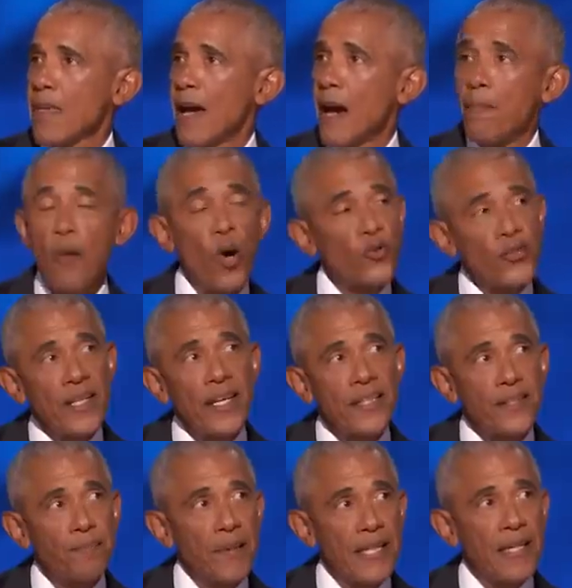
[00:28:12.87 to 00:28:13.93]
Uh, mostly
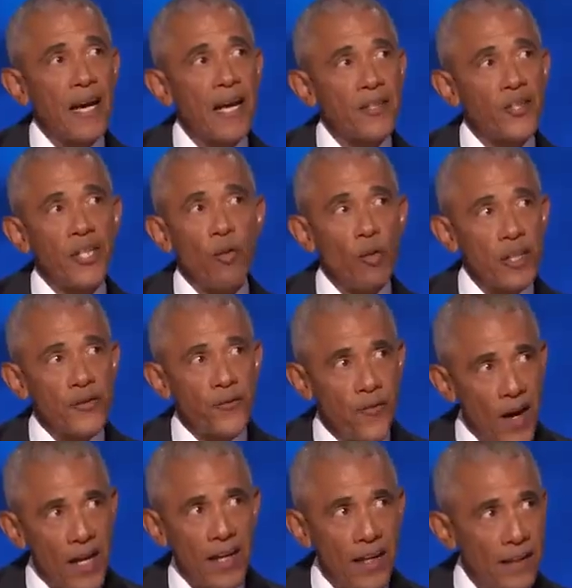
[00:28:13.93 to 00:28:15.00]
it's because she was
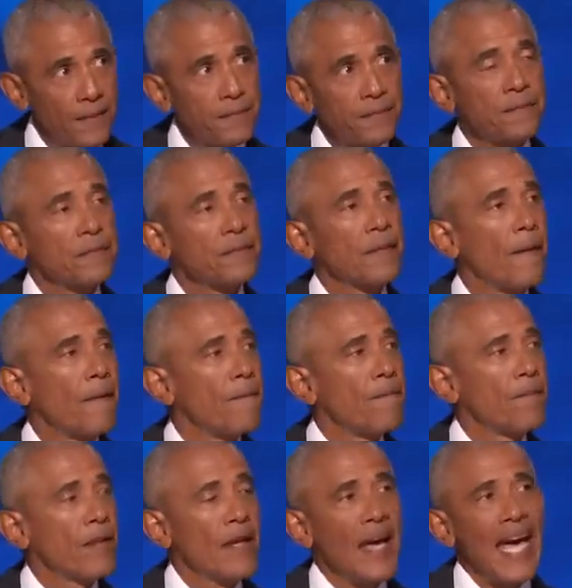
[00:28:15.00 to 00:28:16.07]
funny
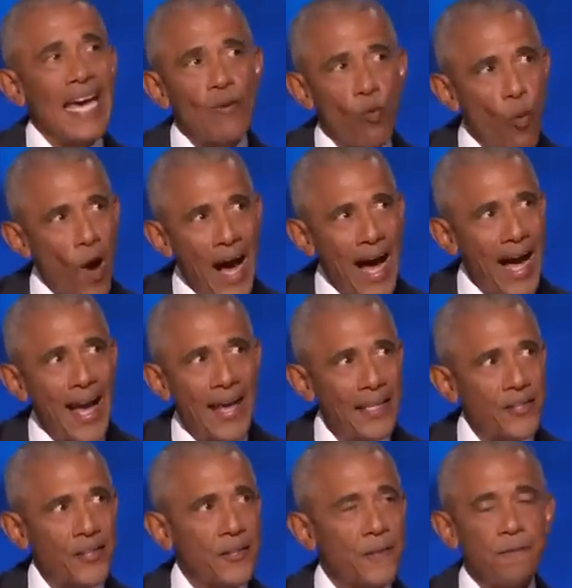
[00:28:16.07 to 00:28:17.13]
and
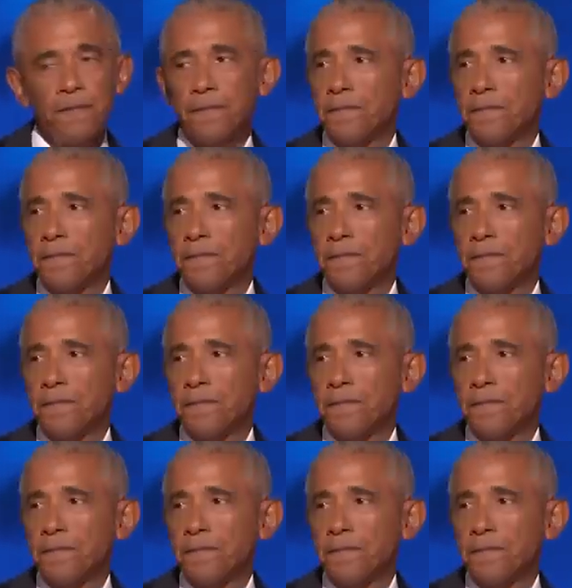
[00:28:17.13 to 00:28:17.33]
wise